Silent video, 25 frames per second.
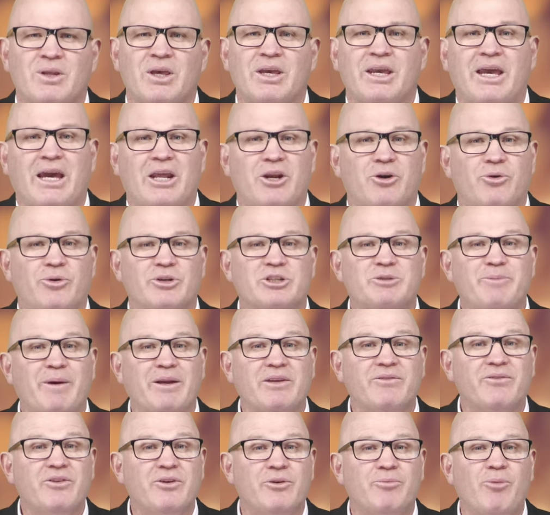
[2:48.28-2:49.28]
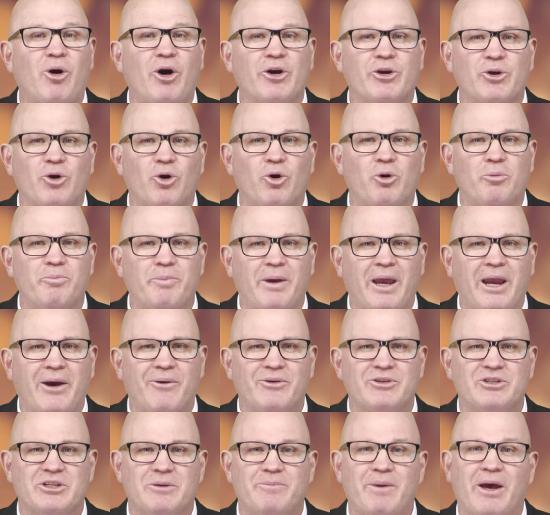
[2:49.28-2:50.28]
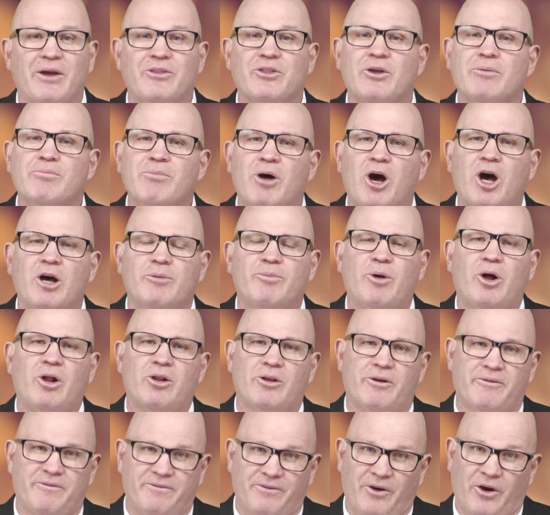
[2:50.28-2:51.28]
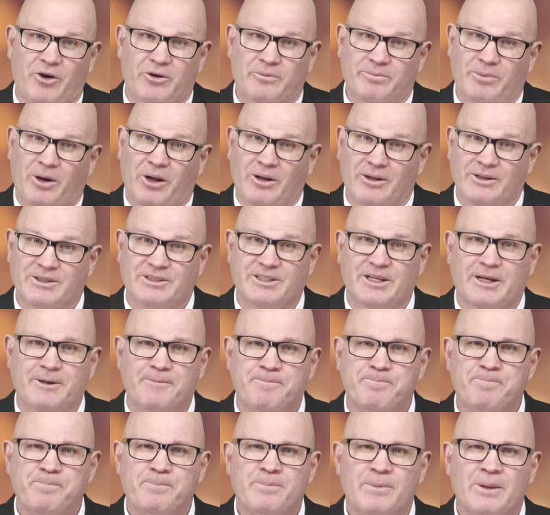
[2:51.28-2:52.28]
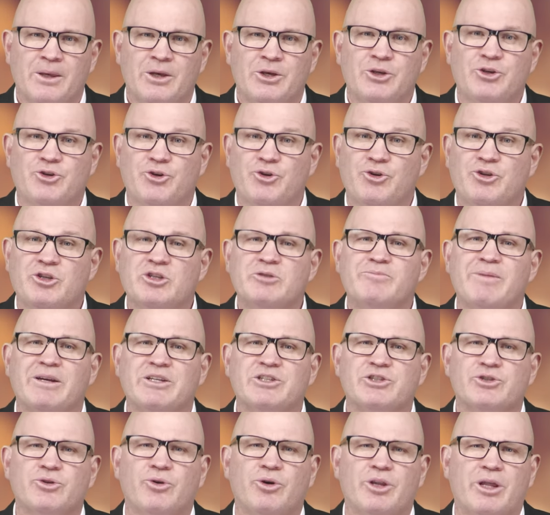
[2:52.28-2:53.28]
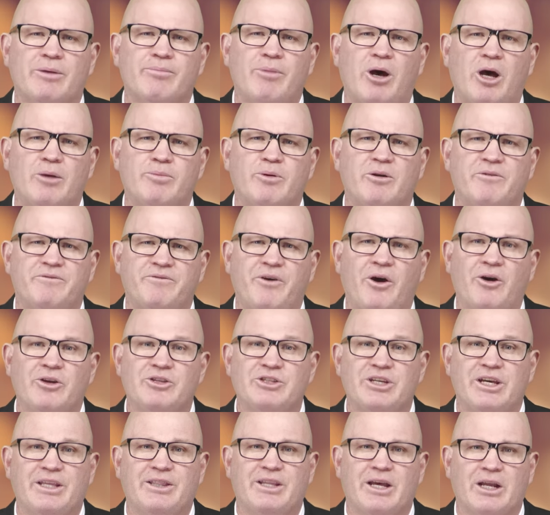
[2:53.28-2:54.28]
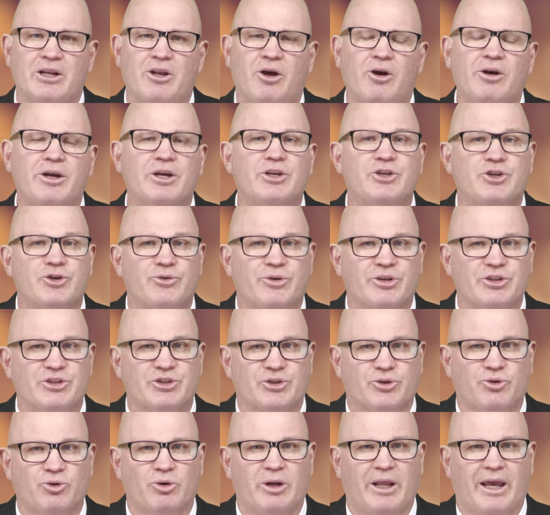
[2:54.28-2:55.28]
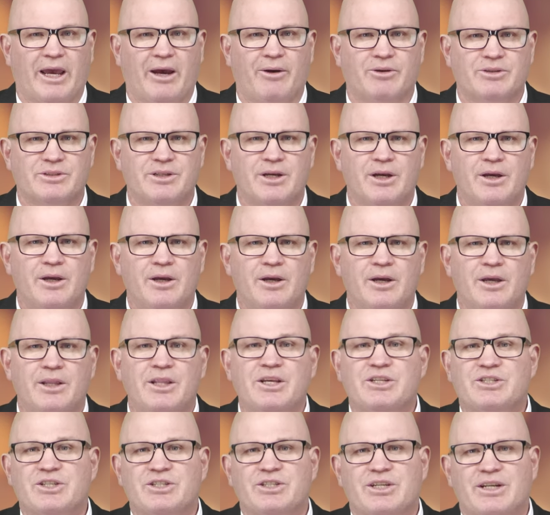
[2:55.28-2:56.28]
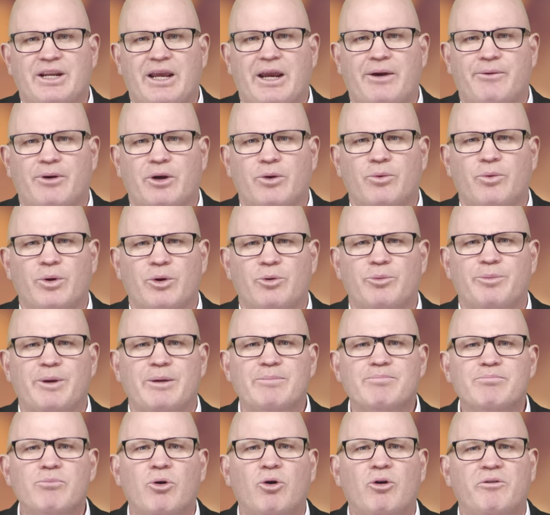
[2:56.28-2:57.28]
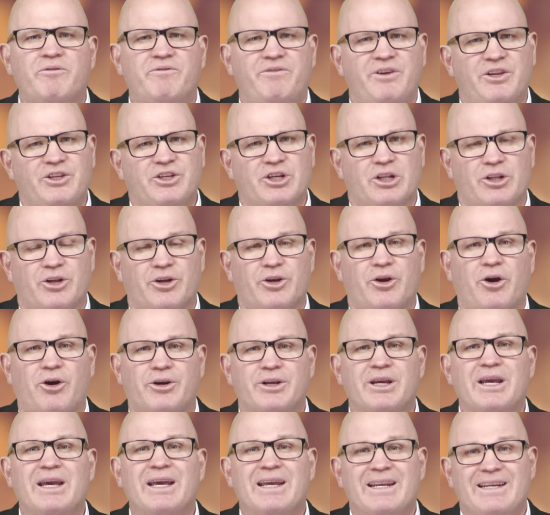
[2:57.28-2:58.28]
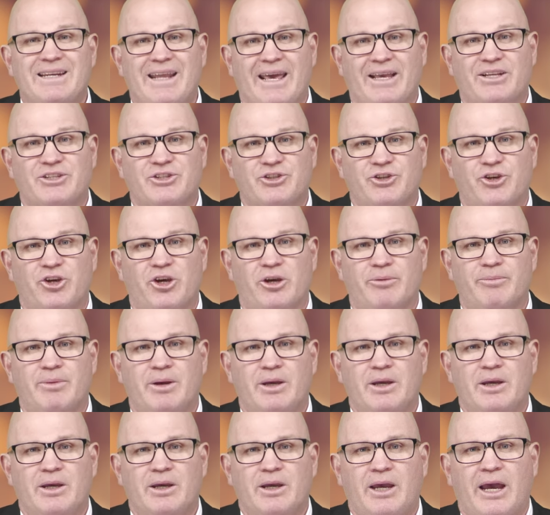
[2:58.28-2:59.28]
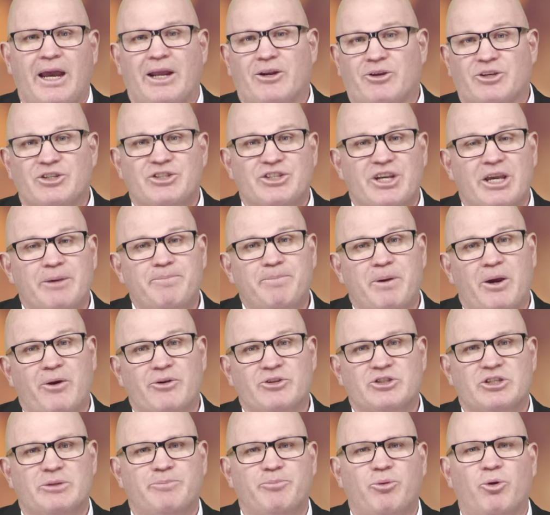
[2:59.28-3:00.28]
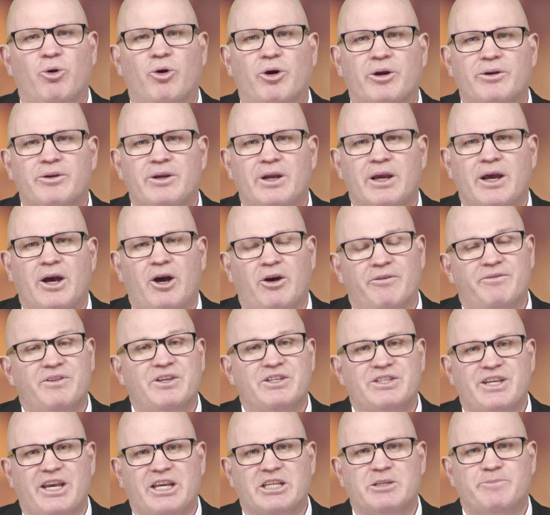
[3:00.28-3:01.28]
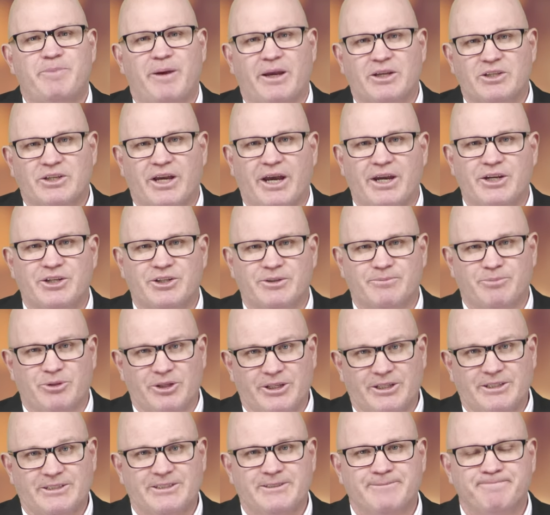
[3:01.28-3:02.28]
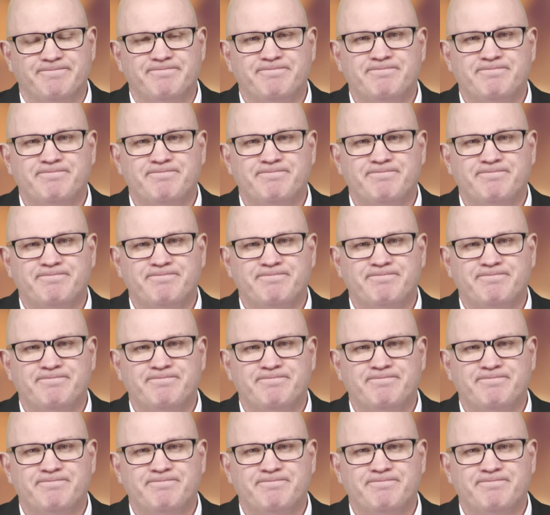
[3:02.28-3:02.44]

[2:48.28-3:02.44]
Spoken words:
Can I respectfully remind all parents about the mobile phone policy? Students must store their mobile phones in their locker during school hours. This is an area we'll be more vigilant on next term, and I seek parents' support of this expectation, please.